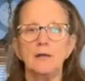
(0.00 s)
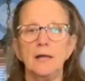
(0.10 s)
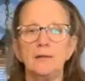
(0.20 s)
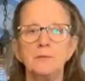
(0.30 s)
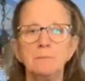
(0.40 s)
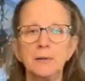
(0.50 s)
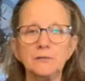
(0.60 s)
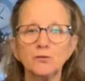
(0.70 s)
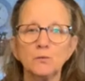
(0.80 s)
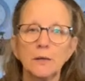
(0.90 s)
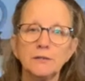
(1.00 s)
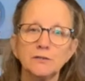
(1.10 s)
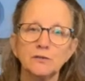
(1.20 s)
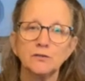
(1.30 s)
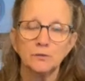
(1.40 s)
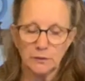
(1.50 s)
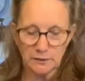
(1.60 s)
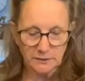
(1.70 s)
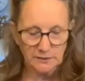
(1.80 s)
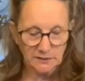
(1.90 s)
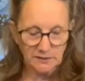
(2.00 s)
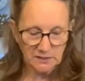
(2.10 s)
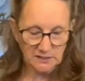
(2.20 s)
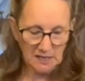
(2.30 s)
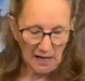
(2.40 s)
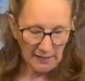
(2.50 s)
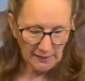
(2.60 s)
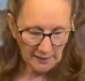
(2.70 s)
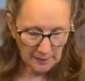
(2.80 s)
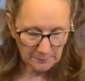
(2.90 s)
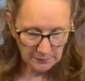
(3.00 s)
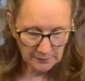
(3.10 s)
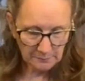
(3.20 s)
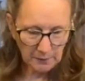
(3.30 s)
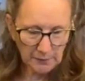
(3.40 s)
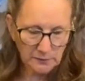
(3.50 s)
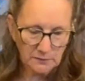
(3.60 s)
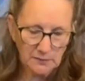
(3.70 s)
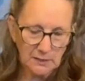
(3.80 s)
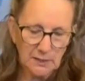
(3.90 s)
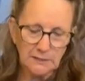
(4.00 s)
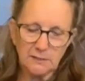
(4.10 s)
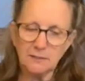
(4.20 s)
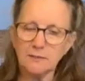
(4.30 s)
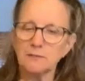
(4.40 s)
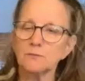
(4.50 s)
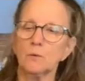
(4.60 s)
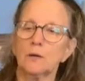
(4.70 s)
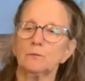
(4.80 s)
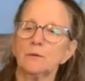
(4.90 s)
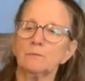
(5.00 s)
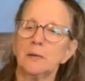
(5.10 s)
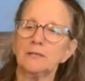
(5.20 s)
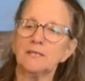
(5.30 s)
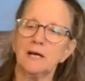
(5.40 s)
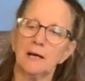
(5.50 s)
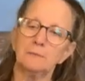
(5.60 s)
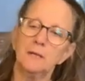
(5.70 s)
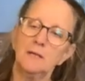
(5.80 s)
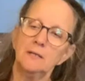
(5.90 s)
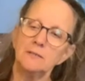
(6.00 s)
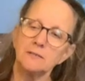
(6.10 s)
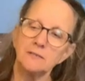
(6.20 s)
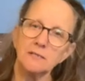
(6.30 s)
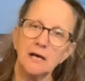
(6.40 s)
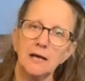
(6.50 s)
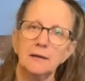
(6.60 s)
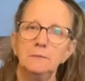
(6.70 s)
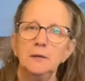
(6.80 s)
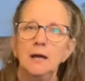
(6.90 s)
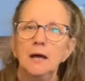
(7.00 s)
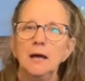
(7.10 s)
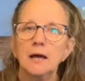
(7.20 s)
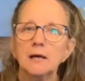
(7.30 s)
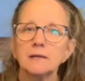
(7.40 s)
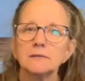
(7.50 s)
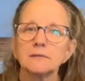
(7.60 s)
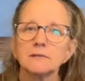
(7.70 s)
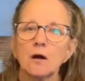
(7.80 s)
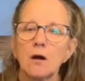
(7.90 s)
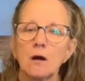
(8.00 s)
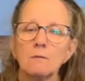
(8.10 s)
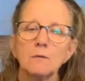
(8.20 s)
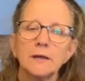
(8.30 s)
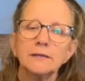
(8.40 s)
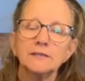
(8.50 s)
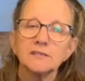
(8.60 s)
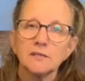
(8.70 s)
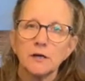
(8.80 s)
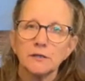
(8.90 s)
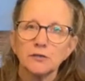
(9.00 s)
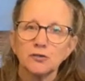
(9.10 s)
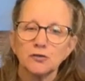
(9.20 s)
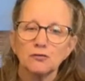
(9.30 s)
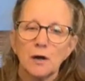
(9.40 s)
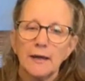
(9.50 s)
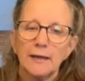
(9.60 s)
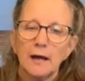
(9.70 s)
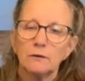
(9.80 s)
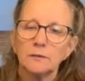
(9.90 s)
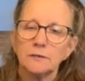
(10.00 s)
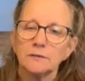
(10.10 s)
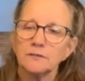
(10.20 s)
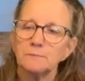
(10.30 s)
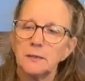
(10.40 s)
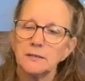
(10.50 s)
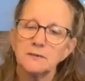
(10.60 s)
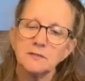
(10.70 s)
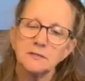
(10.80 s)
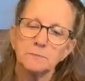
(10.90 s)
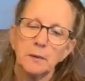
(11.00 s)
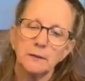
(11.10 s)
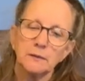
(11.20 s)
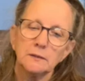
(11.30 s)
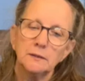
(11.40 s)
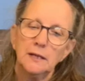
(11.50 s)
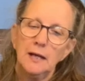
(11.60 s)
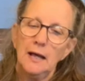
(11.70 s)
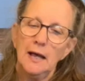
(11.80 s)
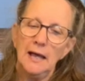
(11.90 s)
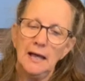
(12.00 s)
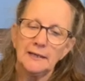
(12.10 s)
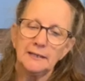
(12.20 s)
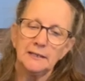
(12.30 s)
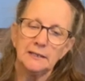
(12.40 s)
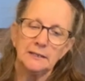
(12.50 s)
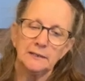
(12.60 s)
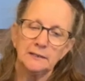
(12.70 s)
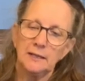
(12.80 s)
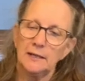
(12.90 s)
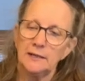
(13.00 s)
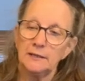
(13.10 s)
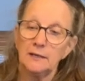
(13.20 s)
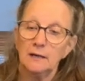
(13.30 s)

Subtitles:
and the best way to do this is to tie it up in bundles. And I did this one with my thyme. This thyme has already started to dry out. It's been in this bundle, hanging in a